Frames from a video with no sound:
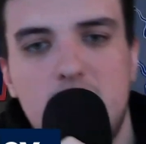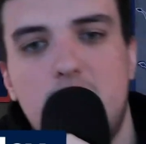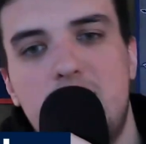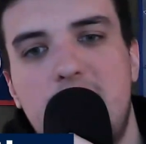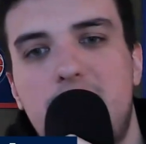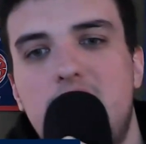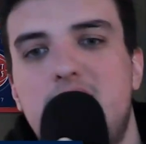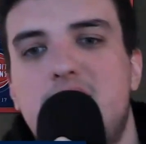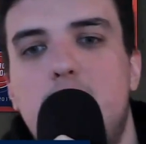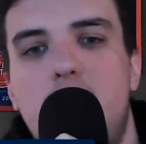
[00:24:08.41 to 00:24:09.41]
So
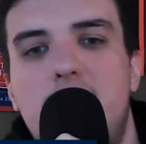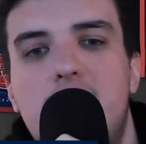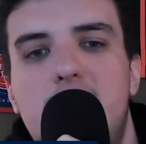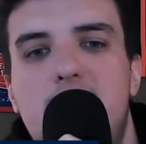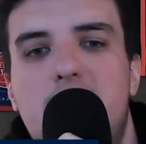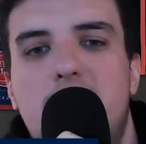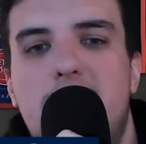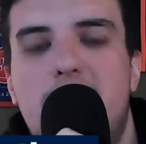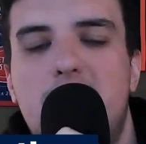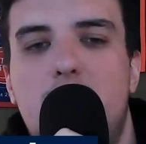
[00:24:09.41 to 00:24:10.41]
definitely someone,
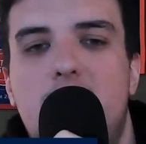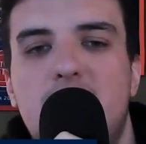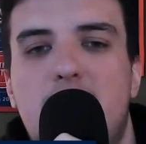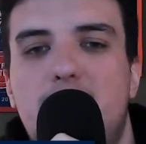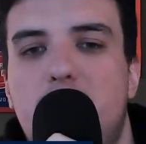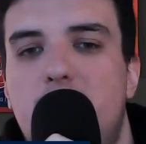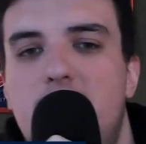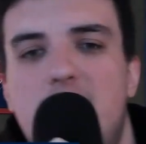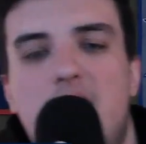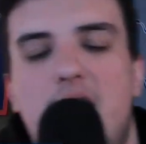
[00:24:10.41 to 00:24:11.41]
again, to watch out
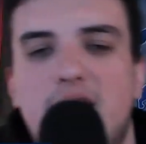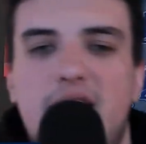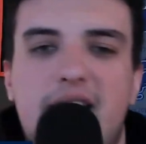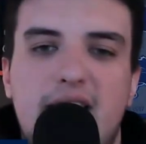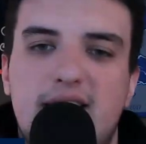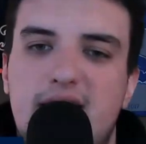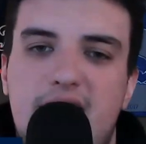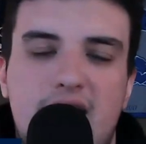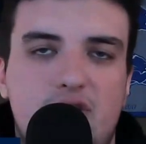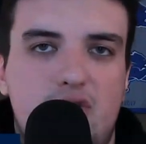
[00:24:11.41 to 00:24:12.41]
for. Like I
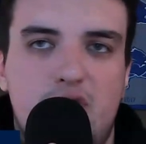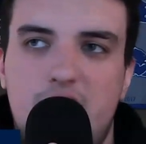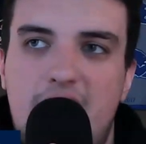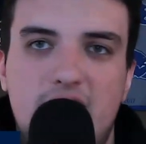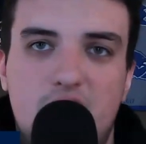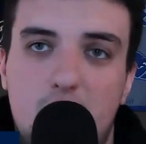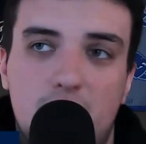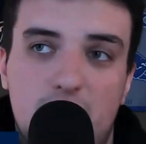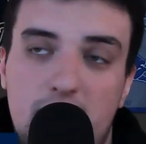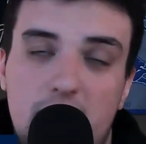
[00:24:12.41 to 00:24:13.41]
said,
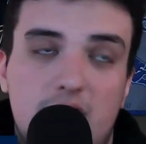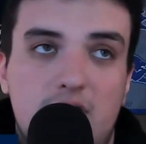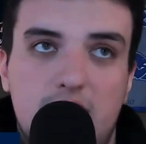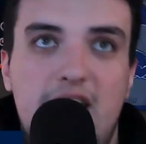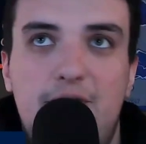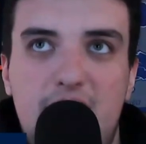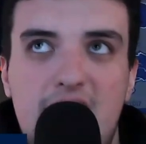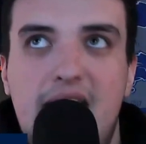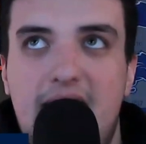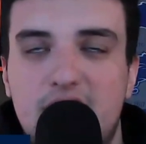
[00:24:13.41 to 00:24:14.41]
if
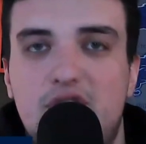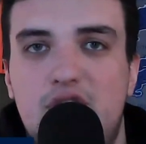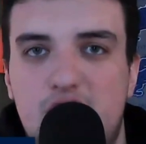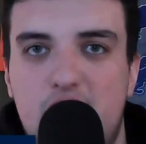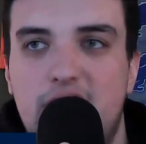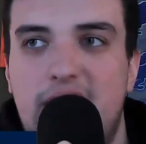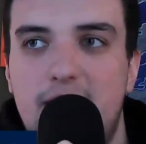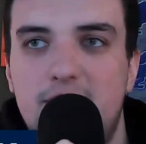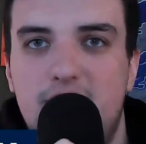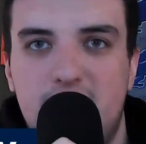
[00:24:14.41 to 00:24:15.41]
he has to start
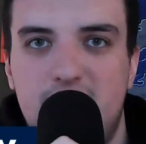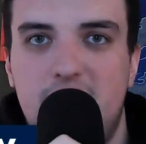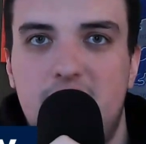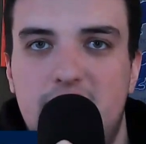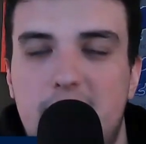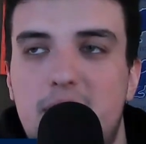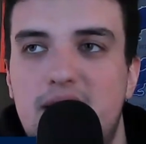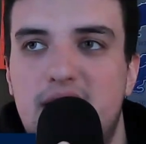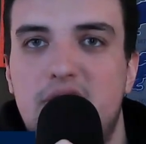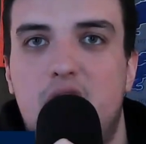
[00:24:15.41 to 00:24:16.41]
games this year, that
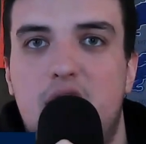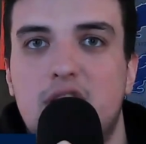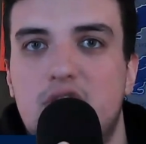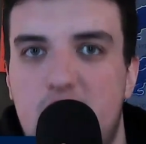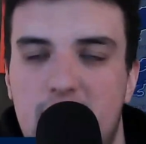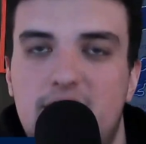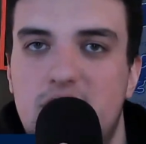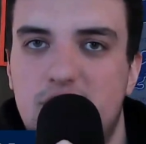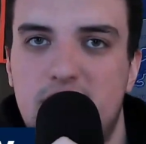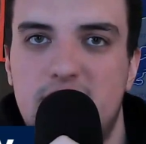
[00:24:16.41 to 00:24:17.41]
means that there are a ton of
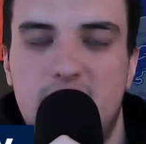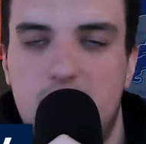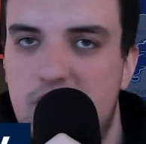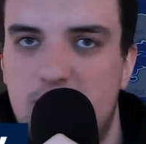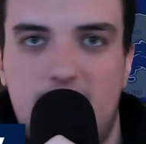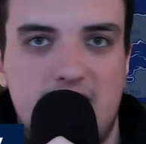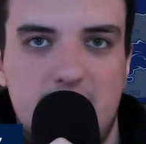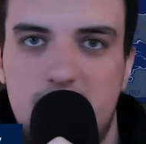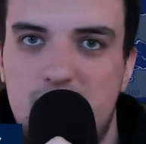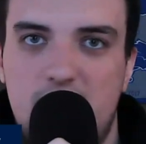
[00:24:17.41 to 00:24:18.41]
injuries. I don't expect
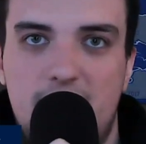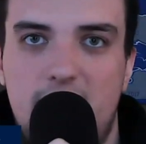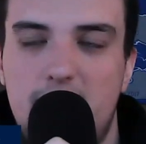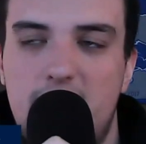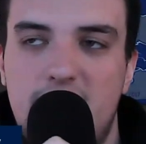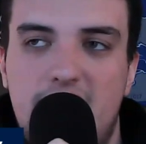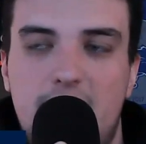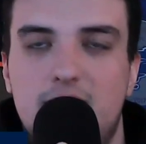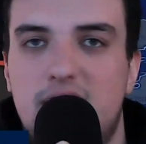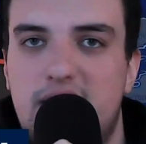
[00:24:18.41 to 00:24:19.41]
him to start very many
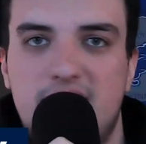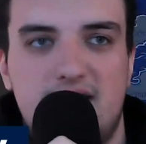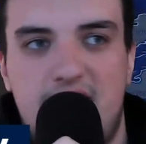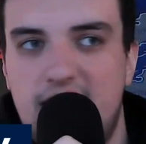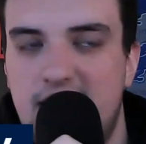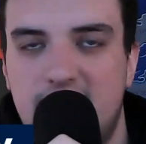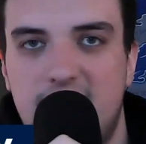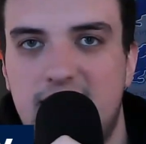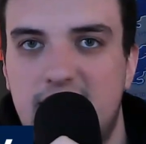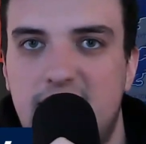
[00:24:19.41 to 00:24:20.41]
games. Like I said, I
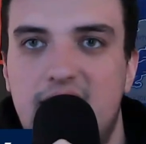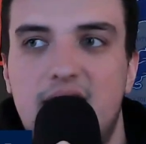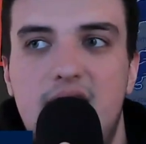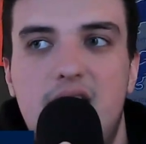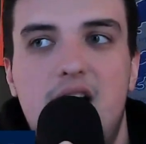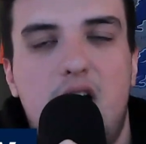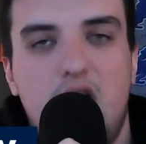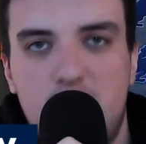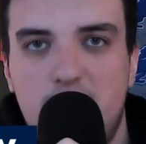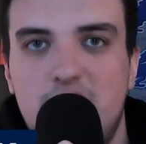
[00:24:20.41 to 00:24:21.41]
think that they
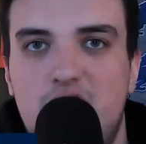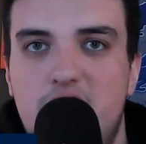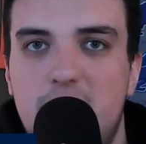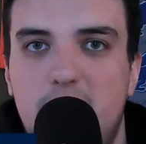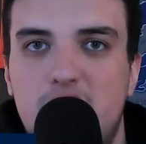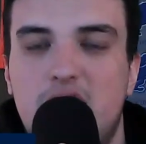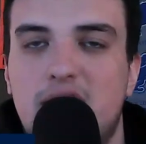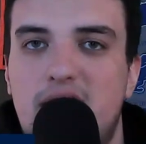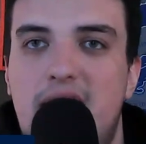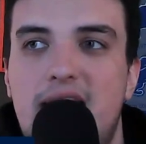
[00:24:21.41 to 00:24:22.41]
address starting pitching
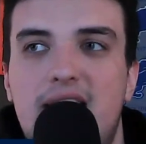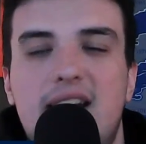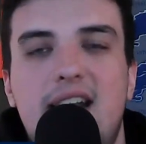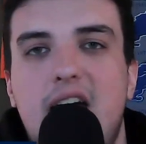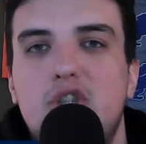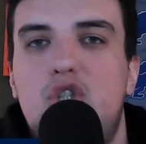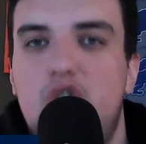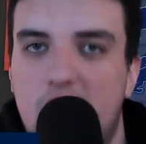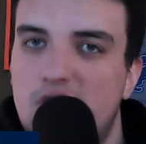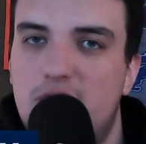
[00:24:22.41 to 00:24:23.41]
a lot, not
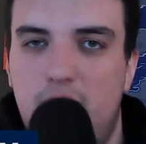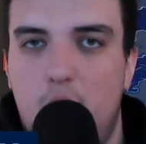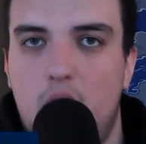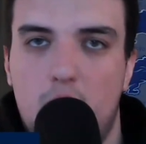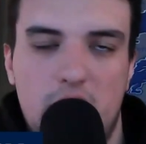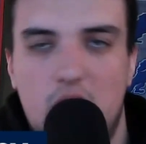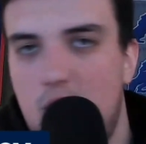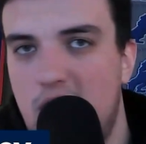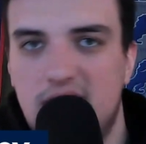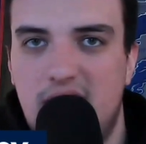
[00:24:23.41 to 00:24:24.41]
just for we
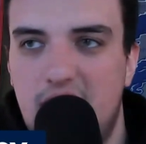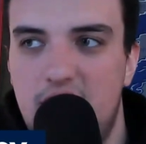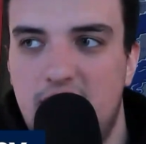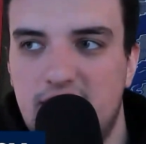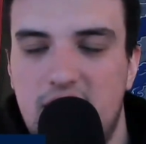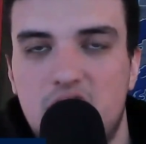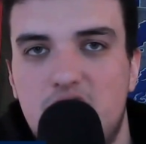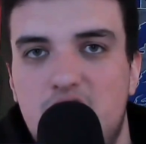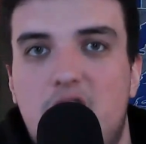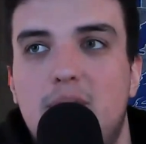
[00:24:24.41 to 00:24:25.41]
don't want Tyler Alexander to
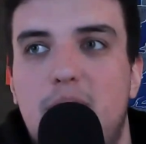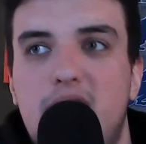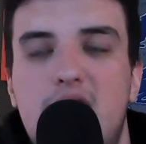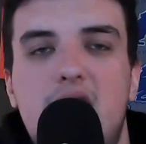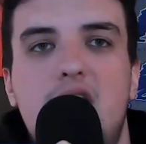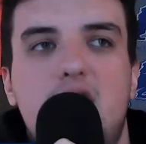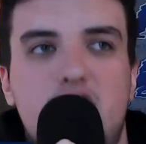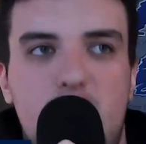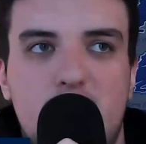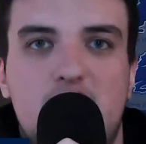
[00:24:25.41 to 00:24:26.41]
start, but
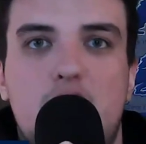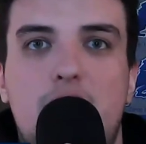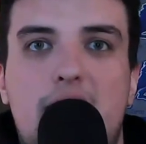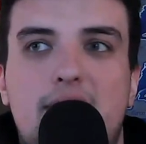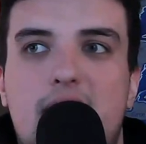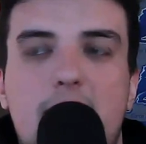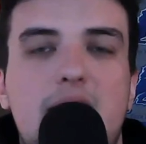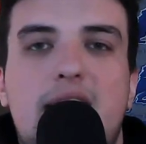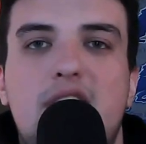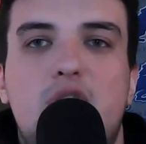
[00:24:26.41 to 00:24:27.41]
just so that, I
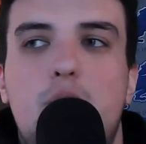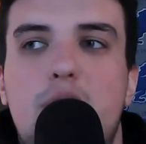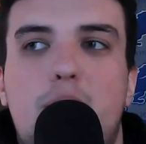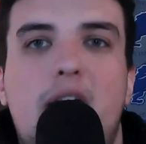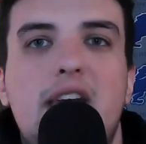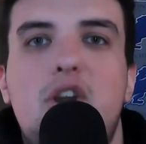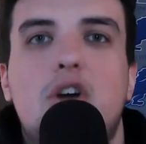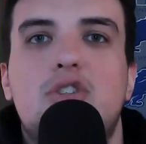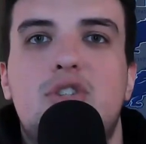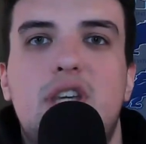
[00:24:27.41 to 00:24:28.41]
mean, last year we had Brian
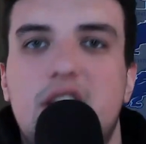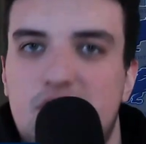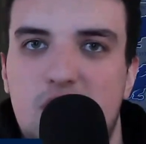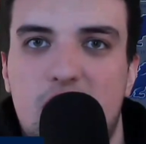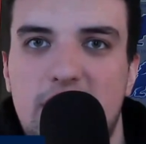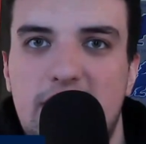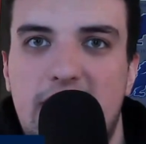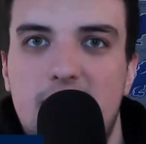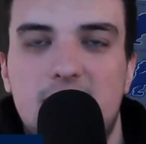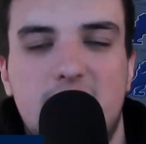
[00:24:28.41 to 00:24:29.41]
Garcia starting
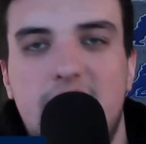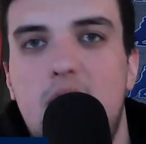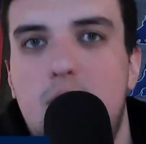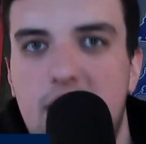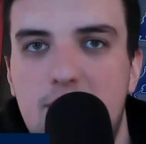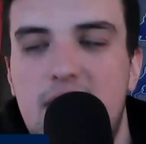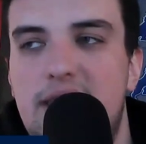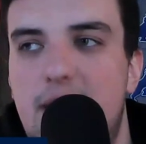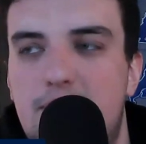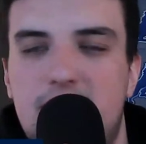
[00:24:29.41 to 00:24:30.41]
games. Like, they don't want to be
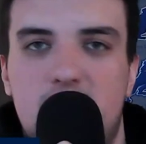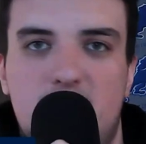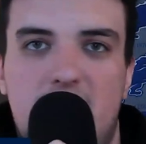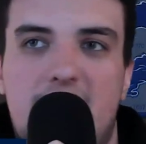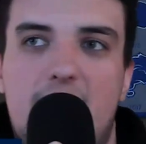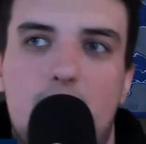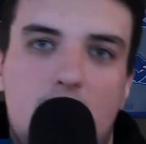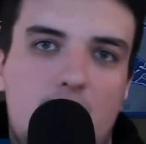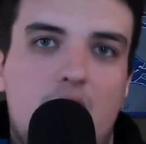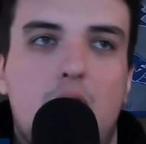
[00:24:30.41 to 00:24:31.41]
in that position again
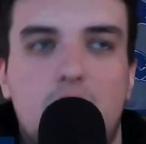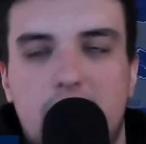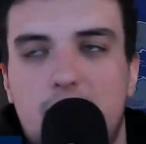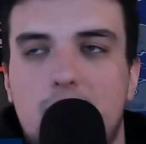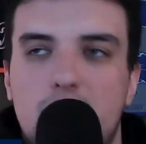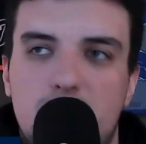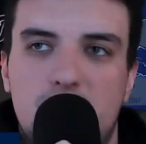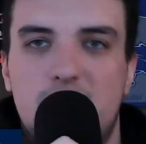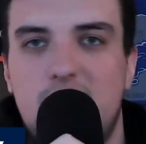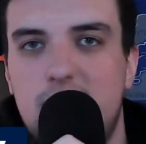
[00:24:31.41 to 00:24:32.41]
where, oh, like, we're
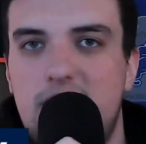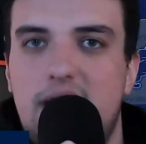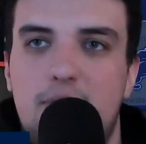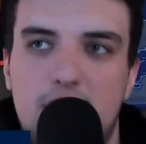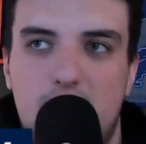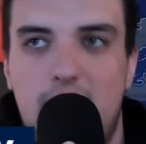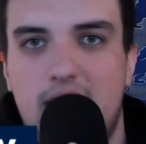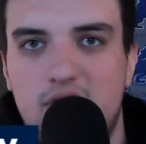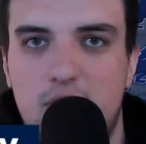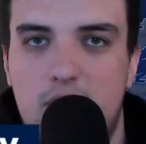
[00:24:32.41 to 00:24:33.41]
using somebody that we don't
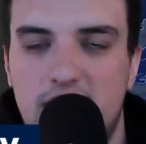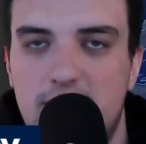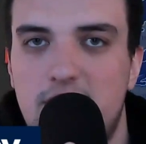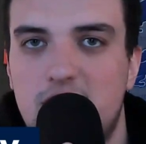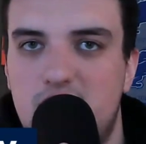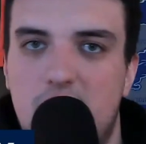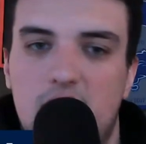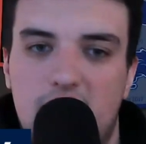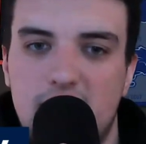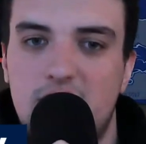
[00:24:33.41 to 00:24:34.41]
actually want to be a
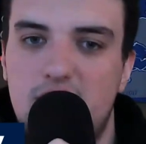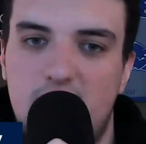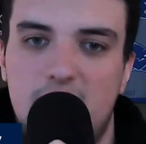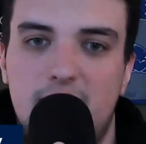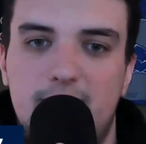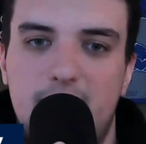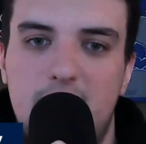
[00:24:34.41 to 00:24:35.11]
starter as a starter.